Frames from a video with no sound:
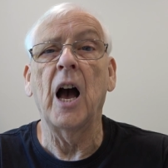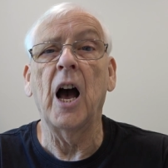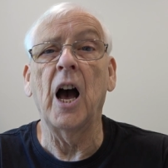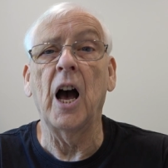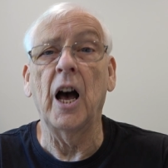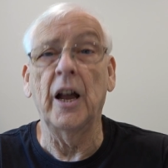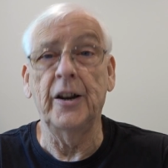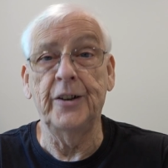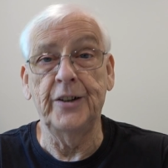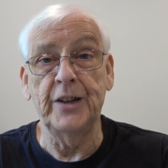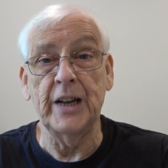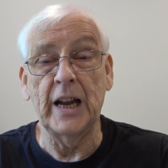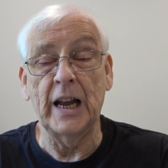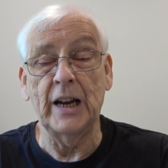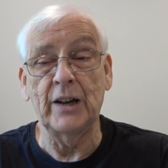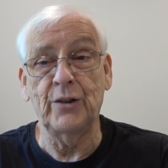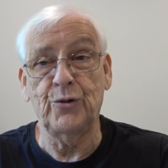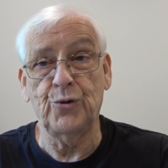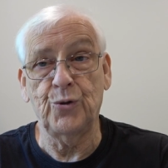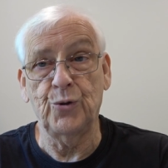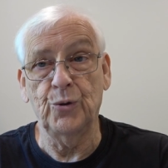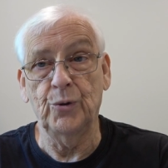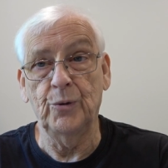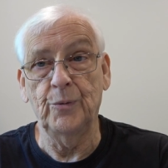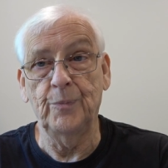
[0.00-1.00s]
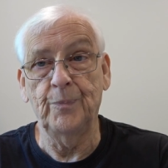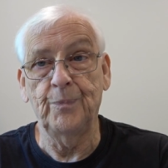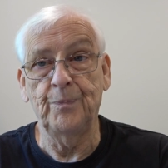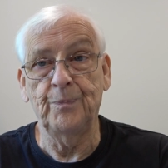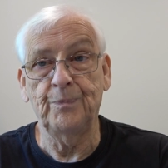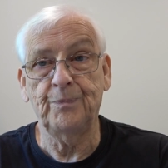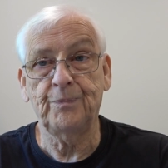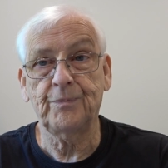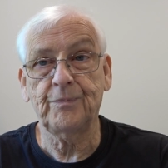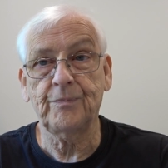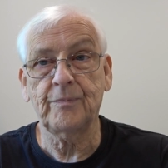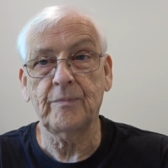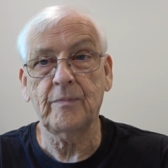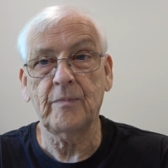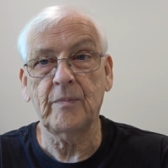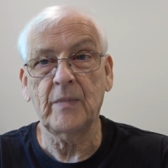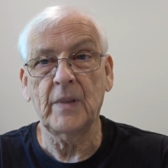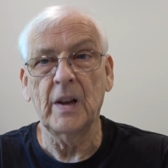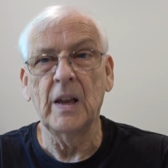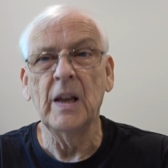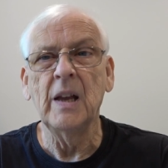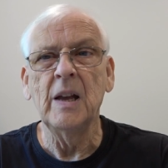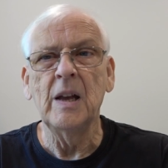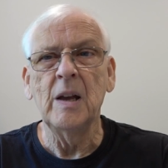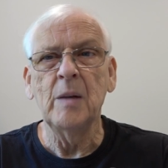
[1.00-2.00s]
unnatural.
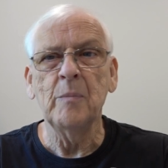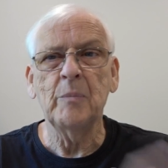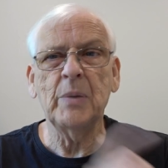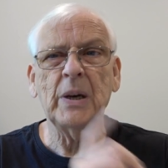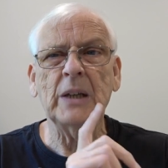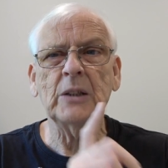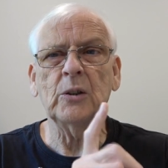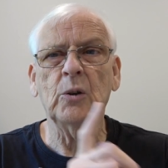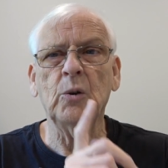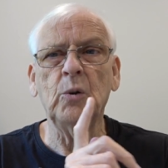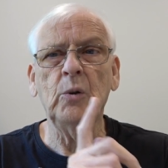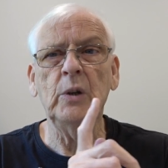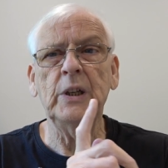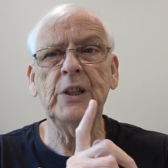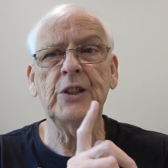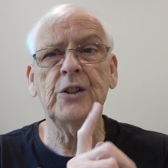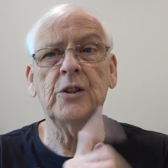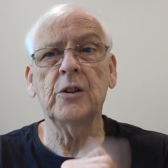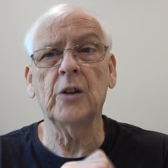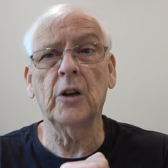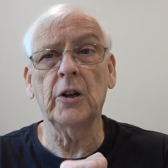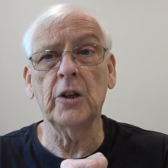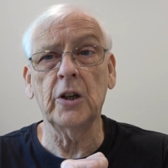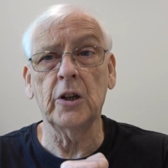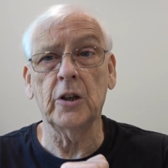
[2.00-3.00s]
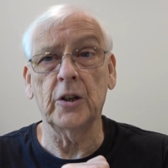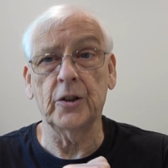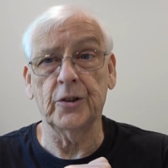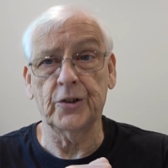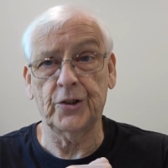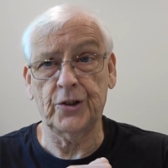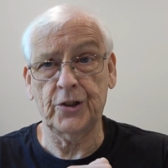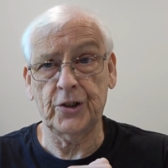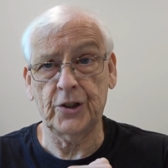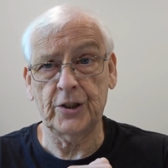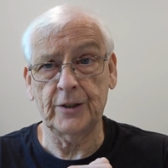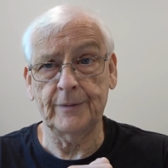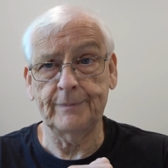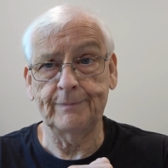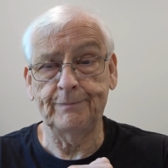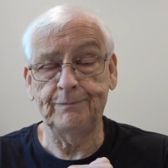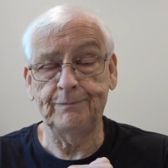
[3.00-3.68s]
But all is not lost.